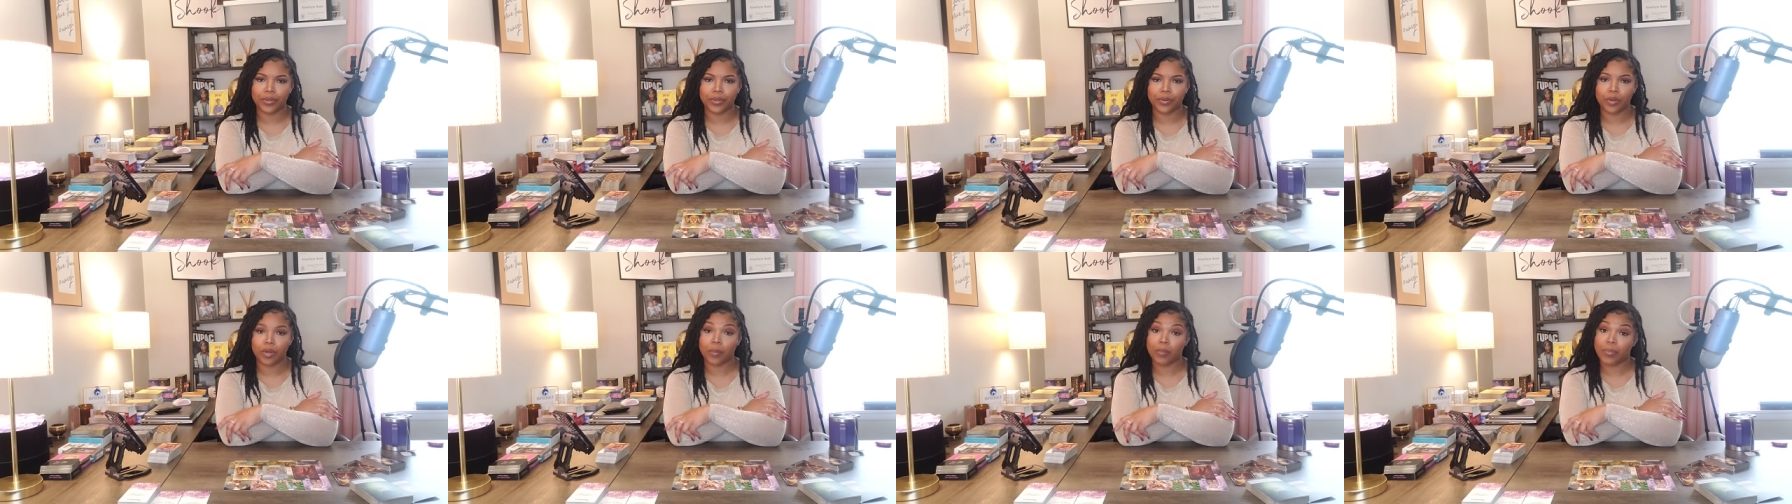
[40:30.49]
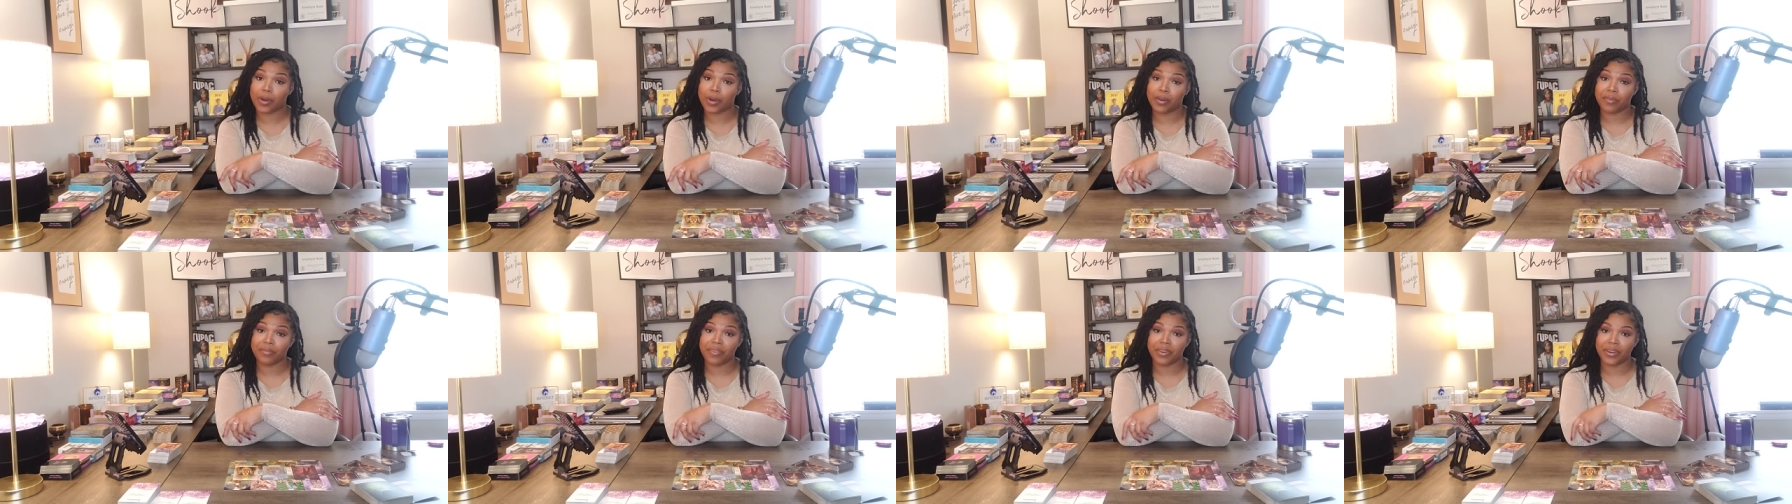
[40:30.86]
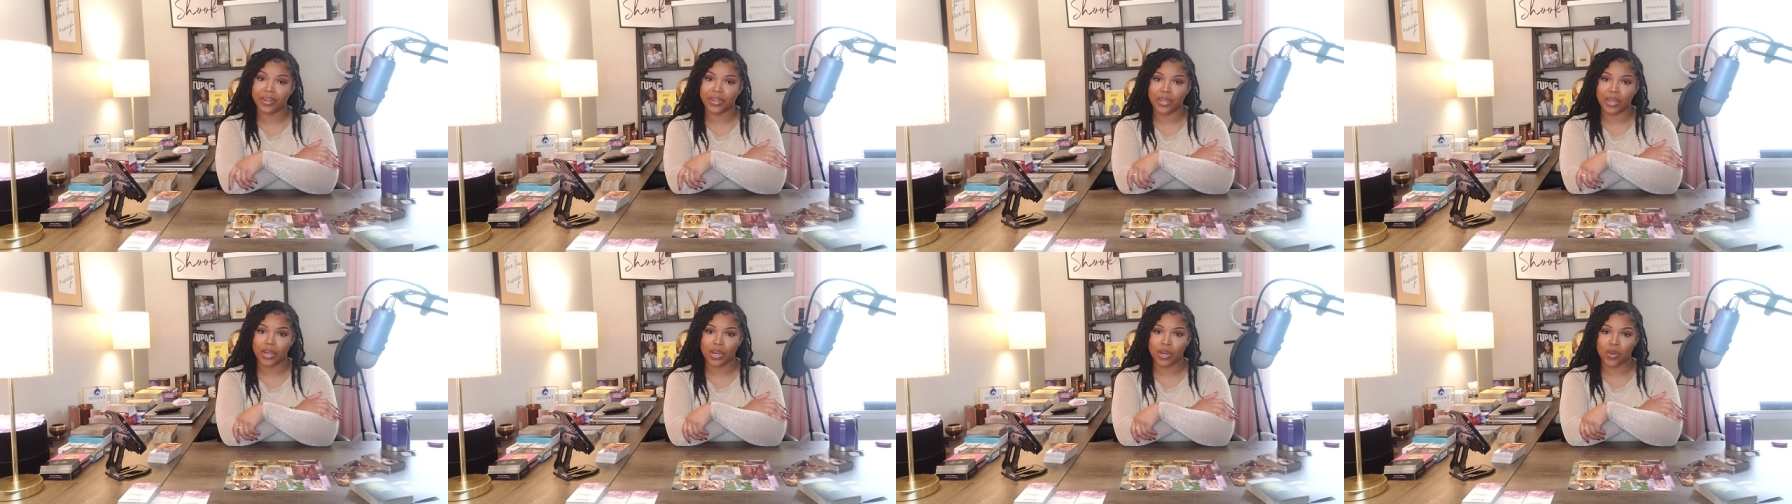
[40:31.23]
or a
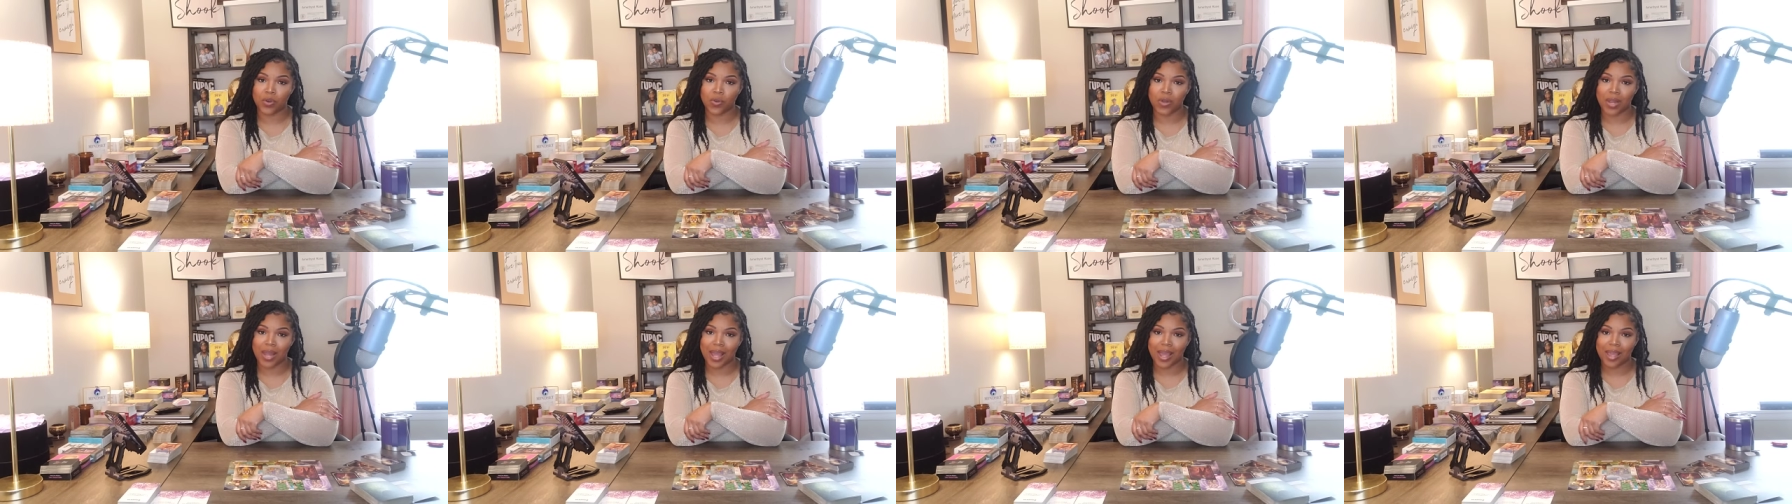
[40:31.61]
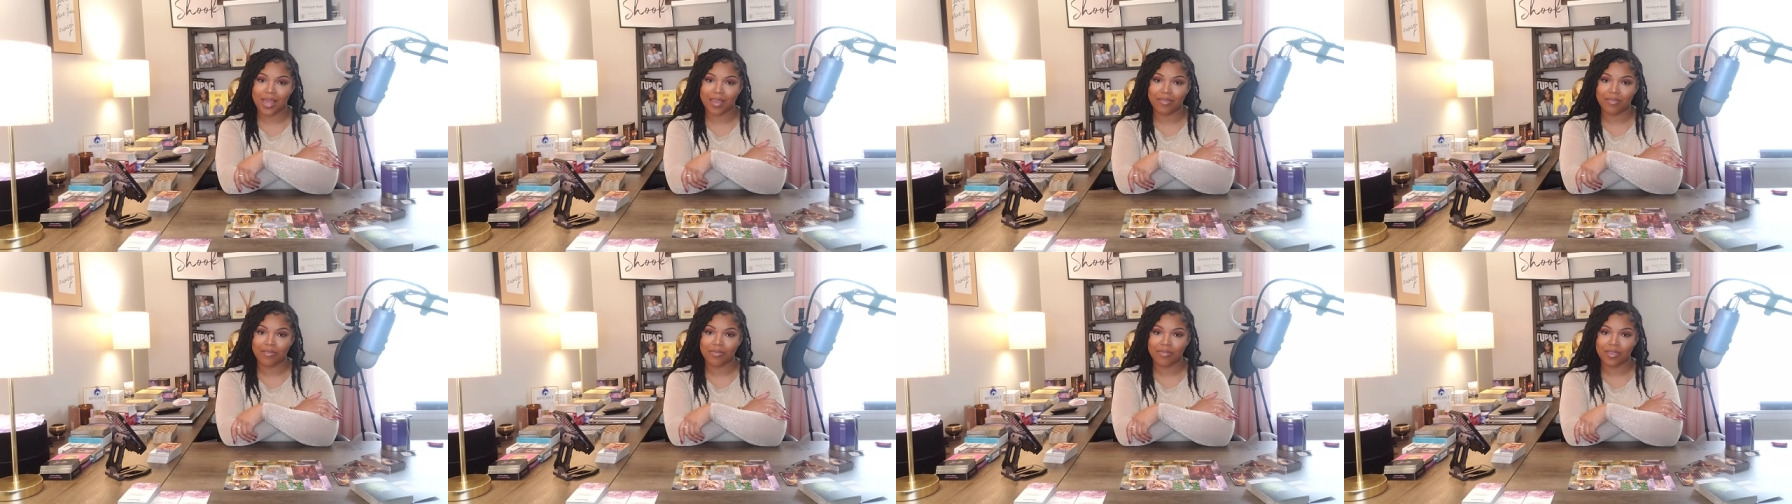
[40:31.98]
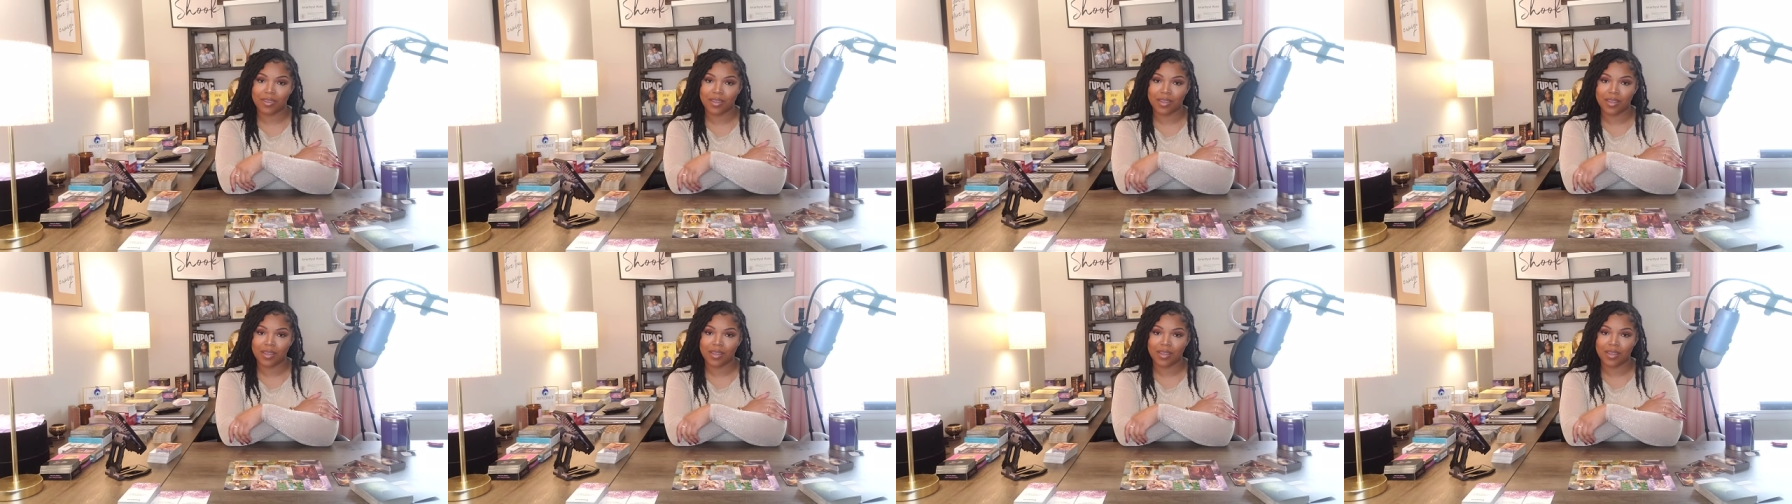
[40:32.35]
pervert your whole life